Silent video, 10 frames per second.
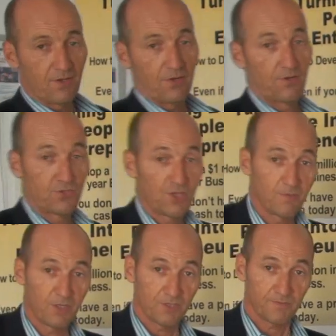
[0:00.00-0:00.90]
to the
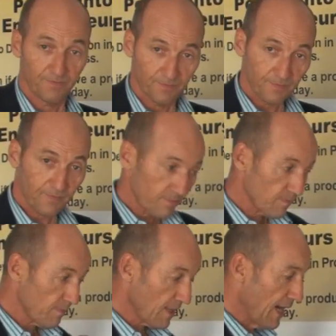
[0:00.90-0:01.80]
consumers.
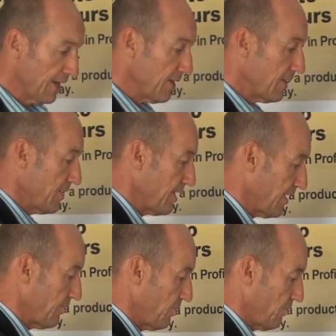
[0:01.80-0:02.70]
How do you do that? You
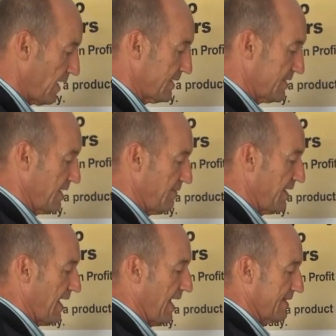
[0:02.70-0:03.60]
can do it via
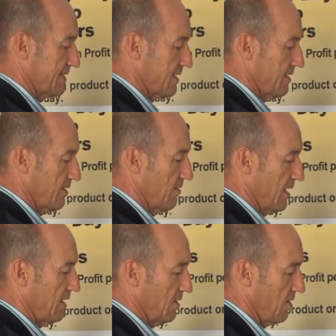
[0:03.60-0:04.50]
TV ads,
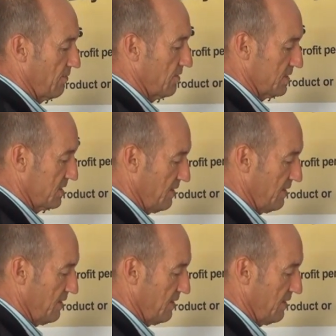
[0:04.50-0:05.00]
right? Those